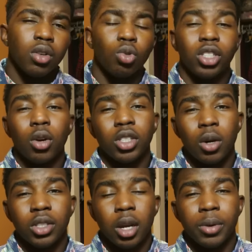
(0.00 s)
What's
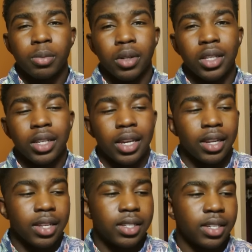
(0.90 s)
up? It's Malik,
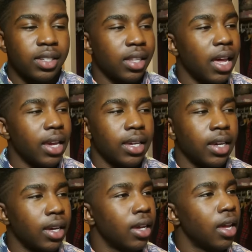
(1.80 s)
and this is like
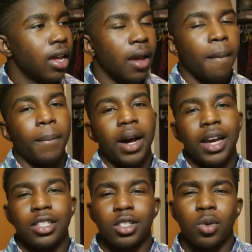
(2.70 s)

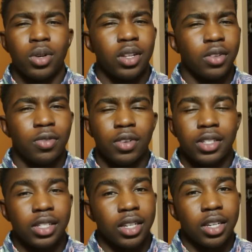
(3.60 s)
my
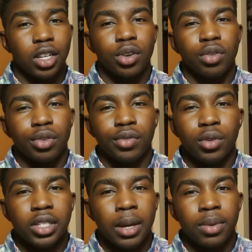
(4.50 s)
2015 year in
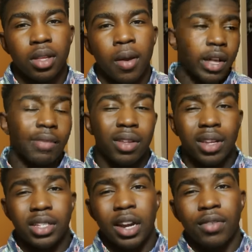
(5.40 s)
review type thing. I've done
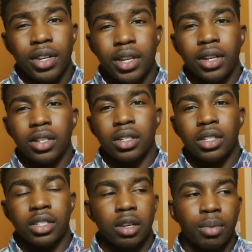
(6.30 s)
this every year
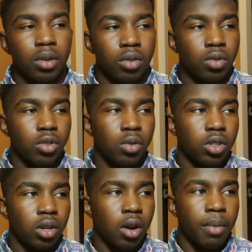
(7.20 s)
since I've been on YouTube,
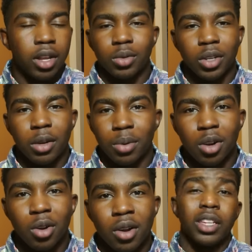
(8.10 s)
so I might as well keep it
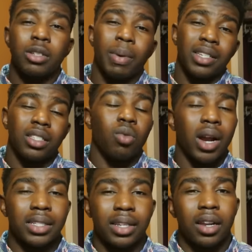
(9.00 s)
going. This is basically
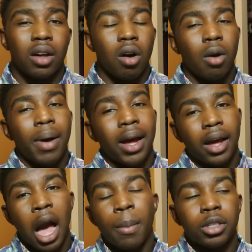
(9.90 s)
where I set out all my
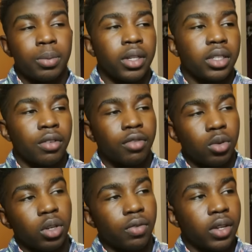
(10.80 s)
accomplishments in
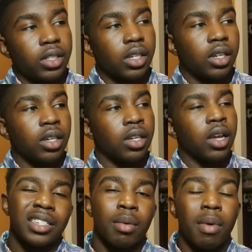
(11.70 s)
2015,
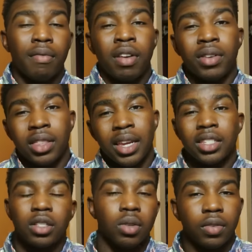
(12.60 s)
some of my favorite things
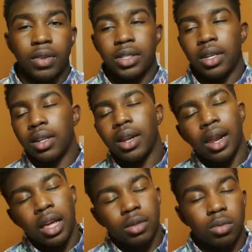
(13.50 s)
in 2015, and I
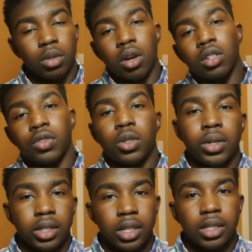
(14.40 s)
lay out some goals for
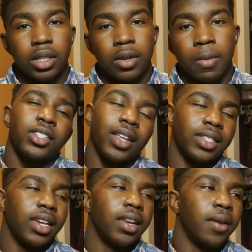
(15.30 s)
2016. So
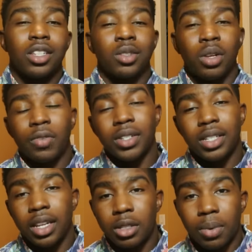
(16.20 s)
let's get it.
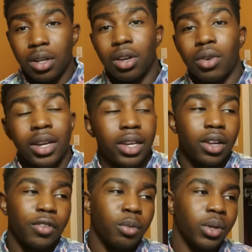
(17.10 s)
2015 has been a great
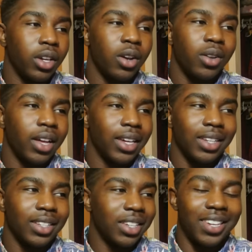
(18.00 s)
year for me, yo. Like,
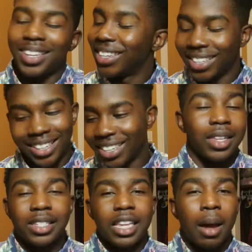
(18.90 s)

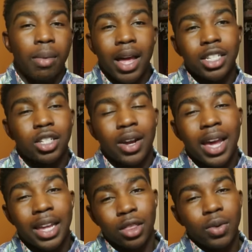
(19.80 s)
this time last year I
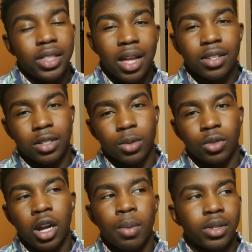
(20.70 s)
had 3,000
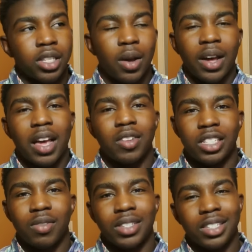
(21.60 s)
subscribers, now I have
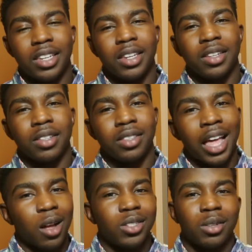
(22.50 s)

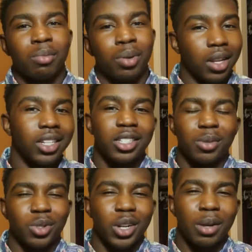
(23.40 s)
17,000 plus
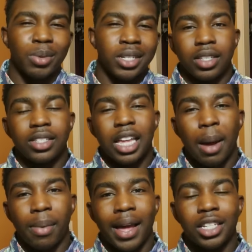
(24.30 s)
subscribers. This
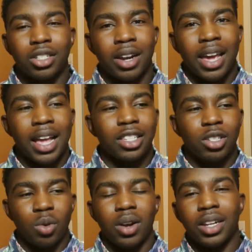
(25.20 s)
time last year I had
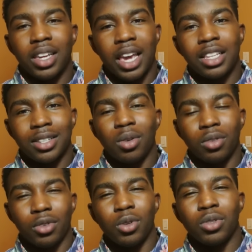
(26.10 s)
200k
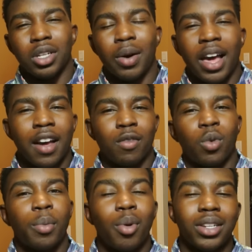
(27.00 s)
total views, now I have
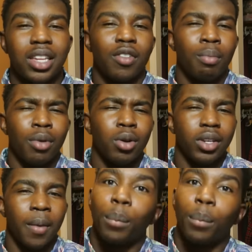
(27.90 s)
1.7 million.